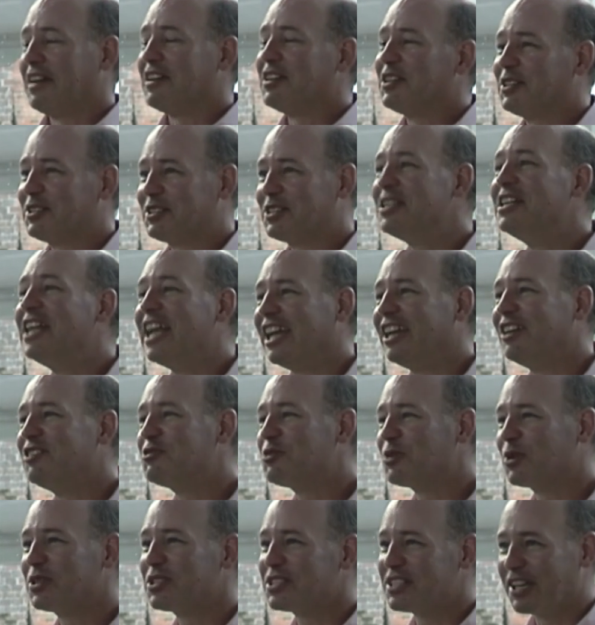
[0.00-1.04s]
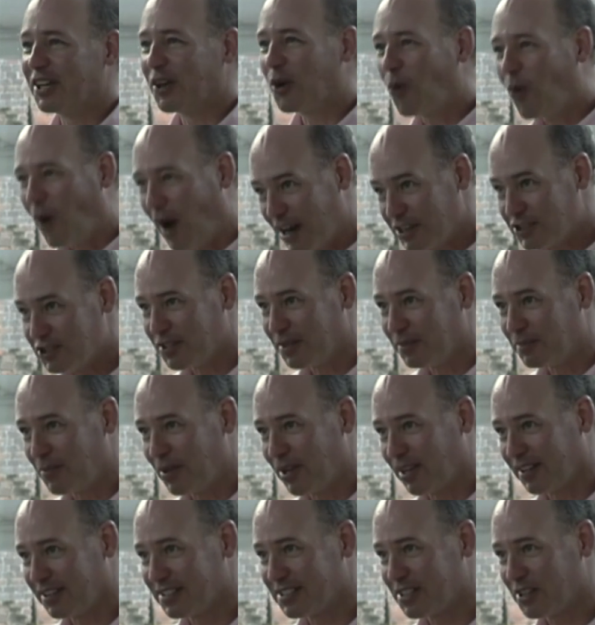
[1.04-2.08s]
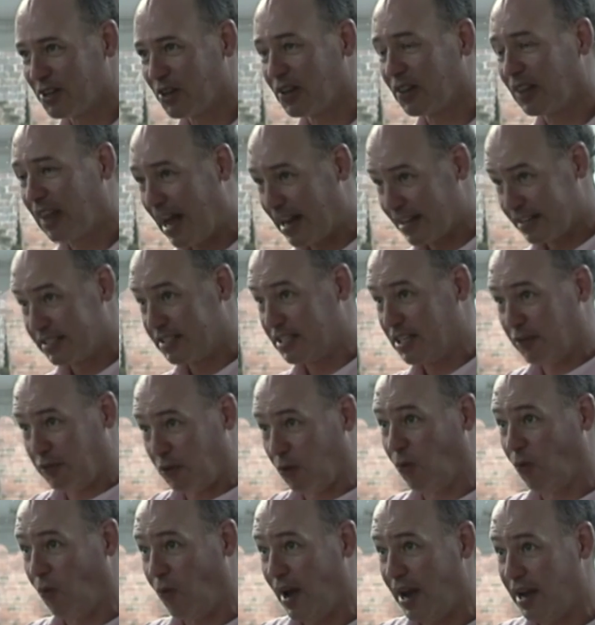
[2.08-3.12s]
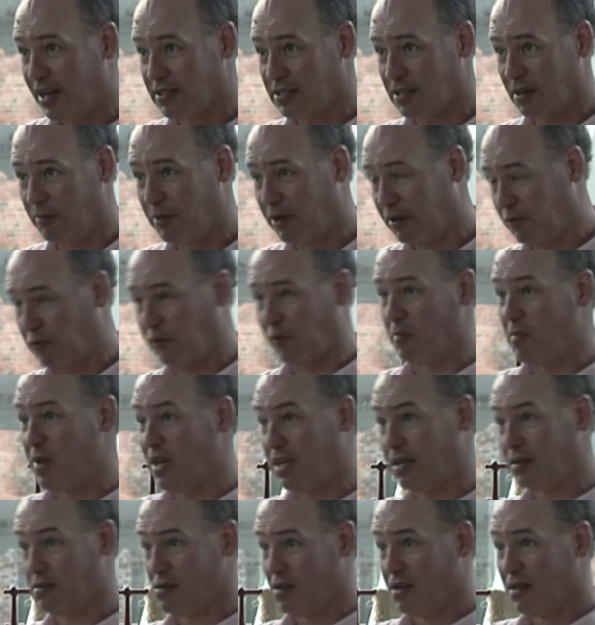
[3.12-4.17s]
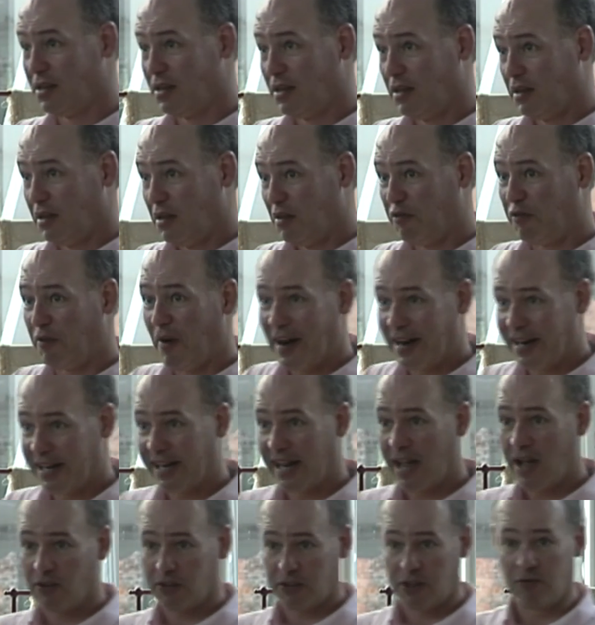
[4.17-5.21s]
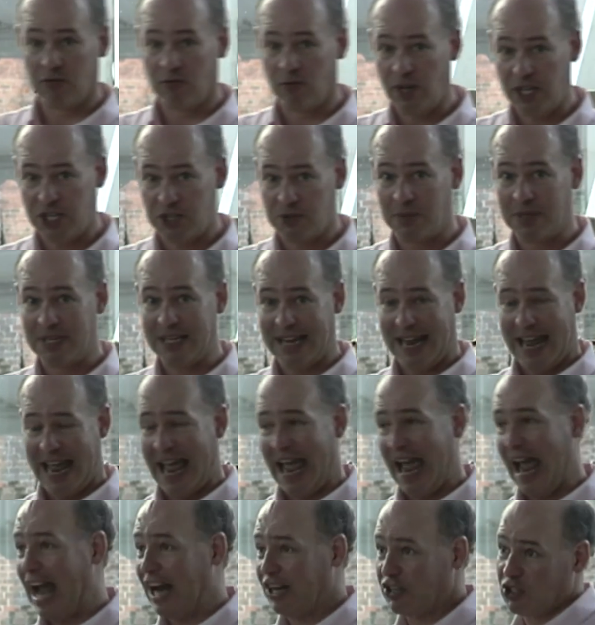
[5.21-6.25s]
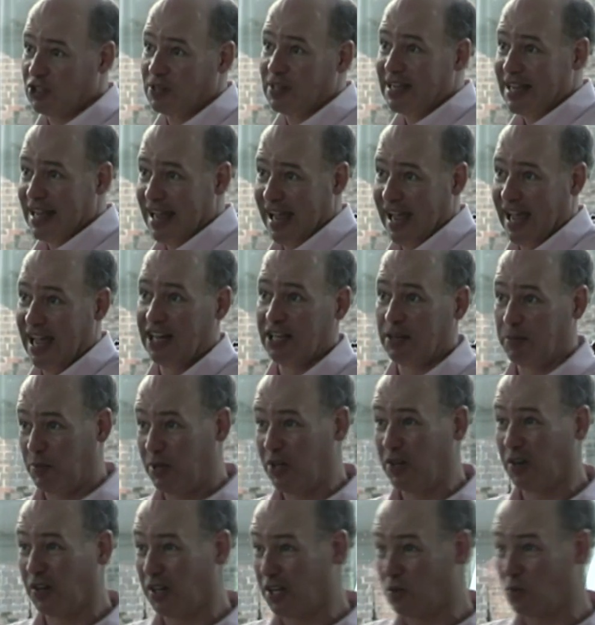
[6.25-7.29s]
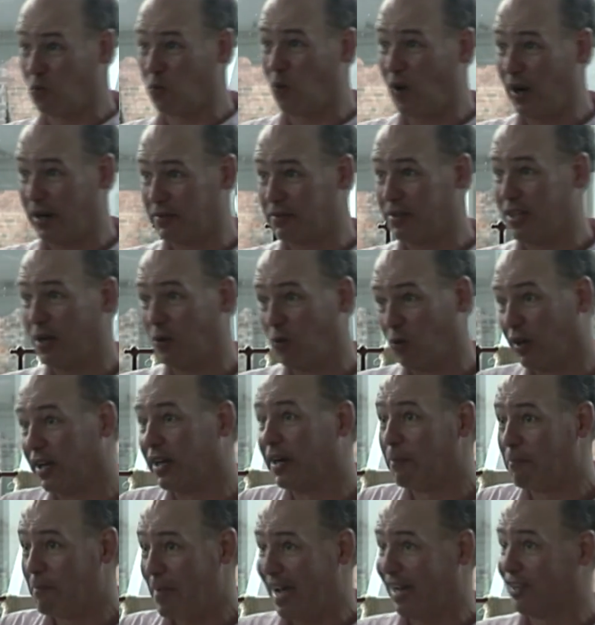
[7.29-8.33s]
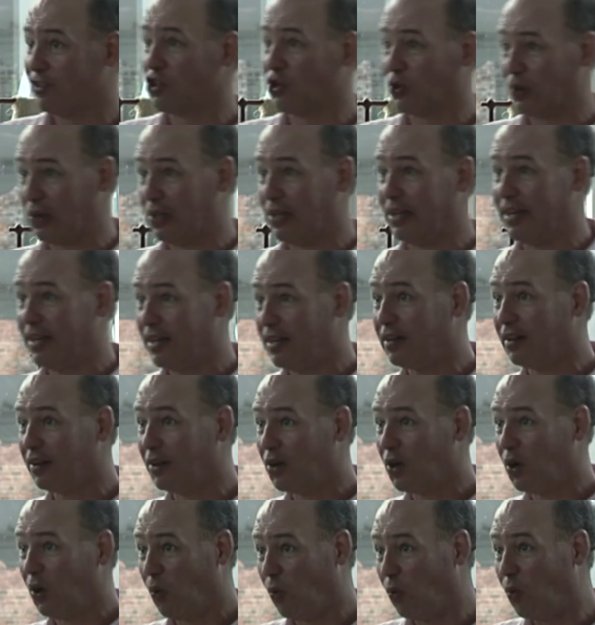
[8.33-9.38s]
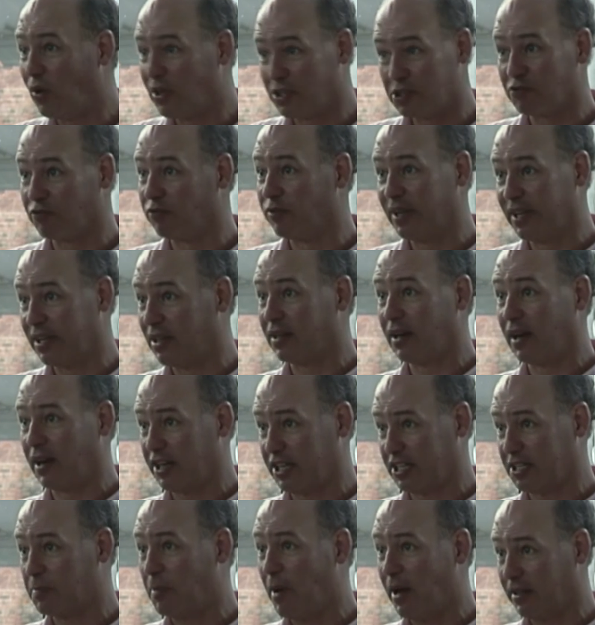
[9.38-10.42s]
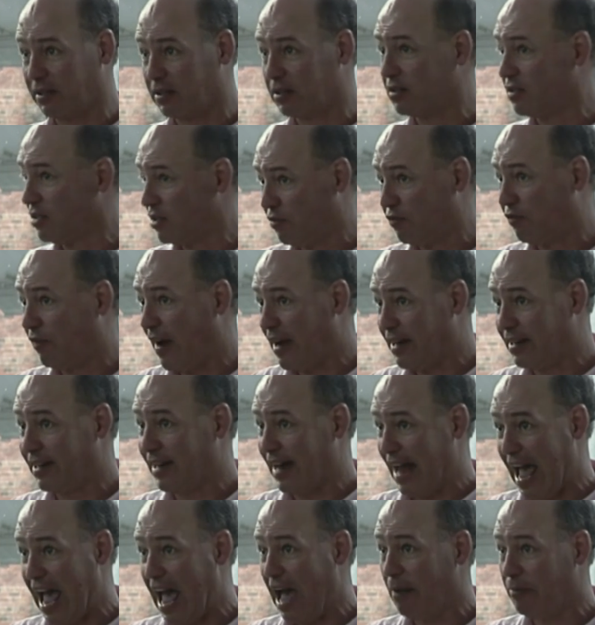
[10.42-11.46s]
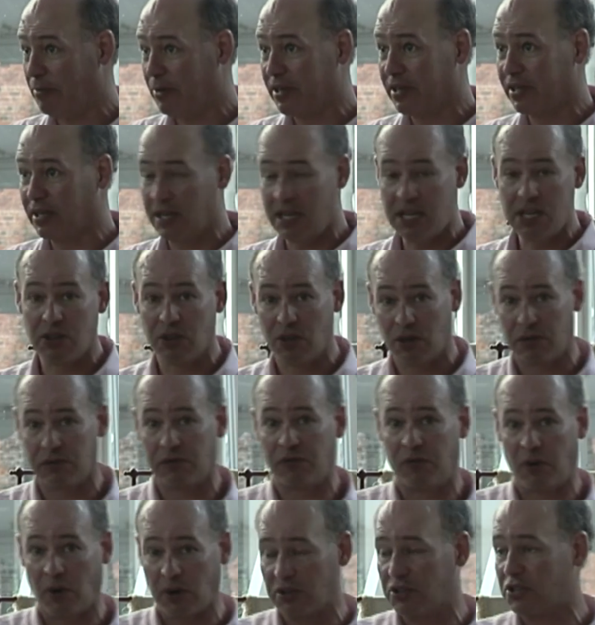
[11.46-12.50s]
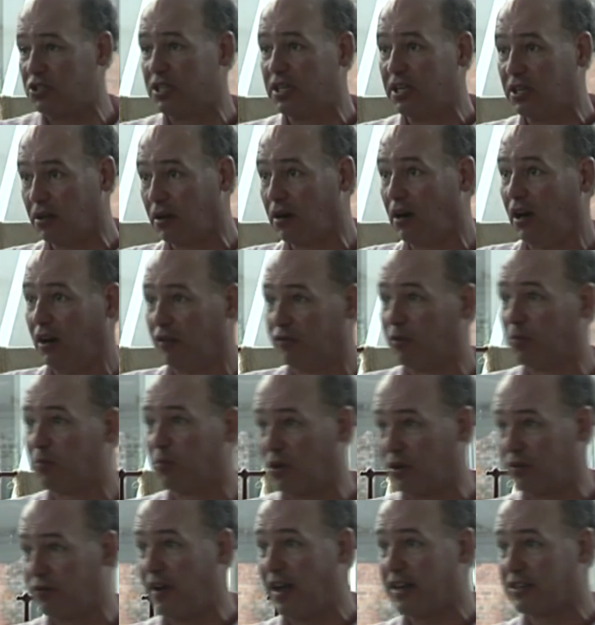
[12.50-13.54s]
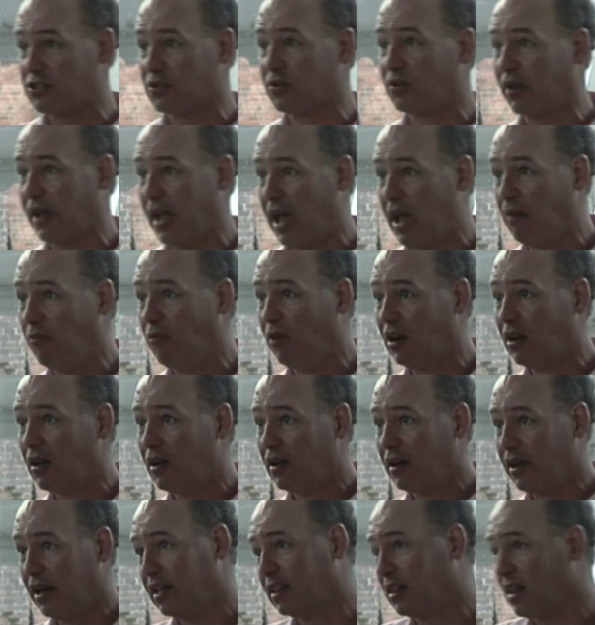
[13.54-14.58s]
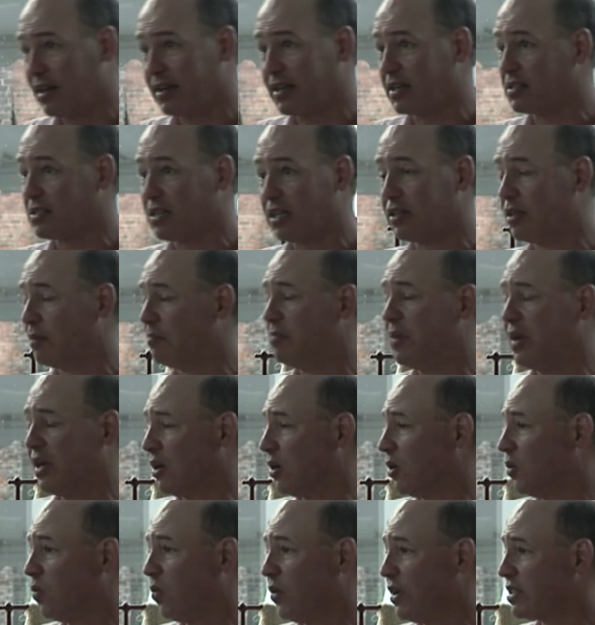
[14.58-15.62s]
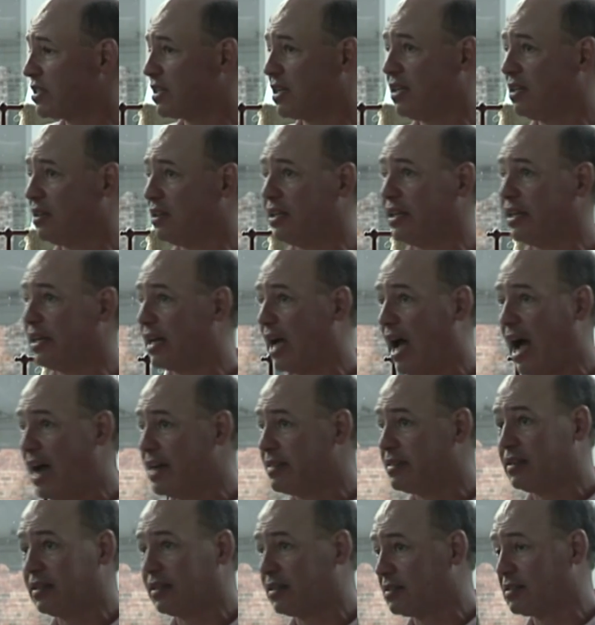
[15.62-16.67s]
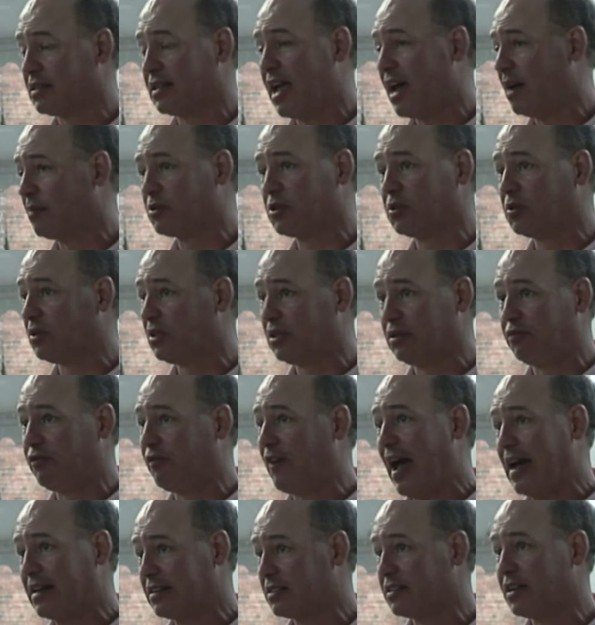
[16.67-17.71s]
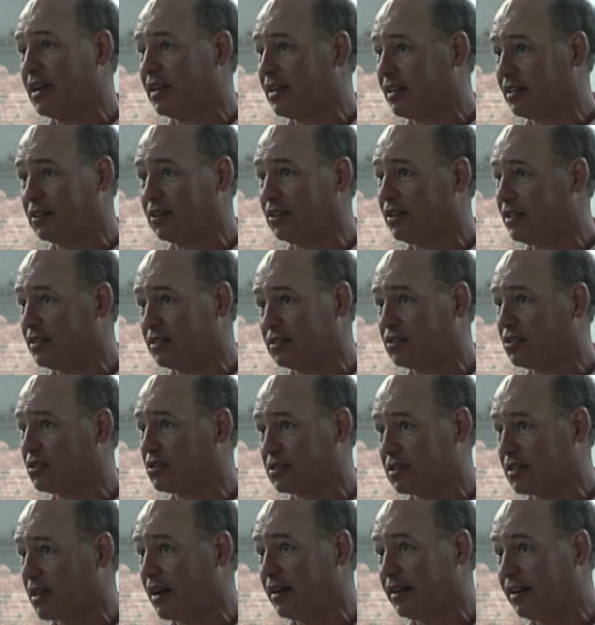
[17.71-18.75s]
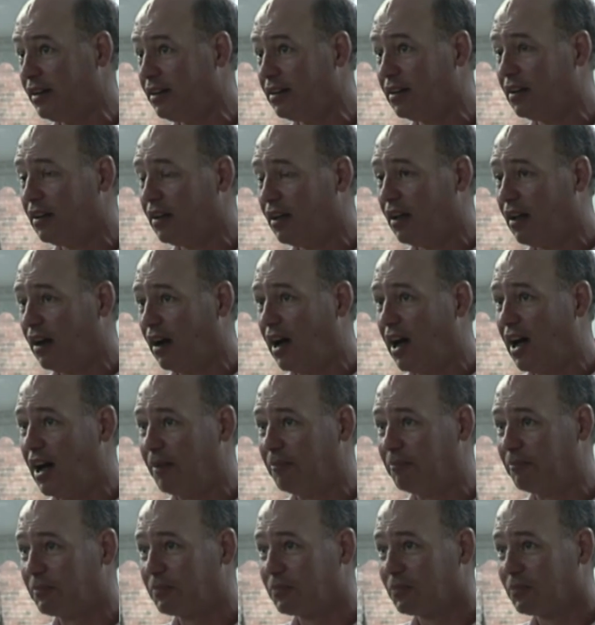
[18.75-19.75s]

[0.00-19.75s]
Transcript: It's an interesting question because there are a lot of different ways. I mean, for me, finding out that Richmond actually had a period where they were in a major league was really unexpected, and to find it happening in their first year of a professional game. And like I said, the Beer and Whiskey League, I think, is an absolutely fascinating league to study. Um,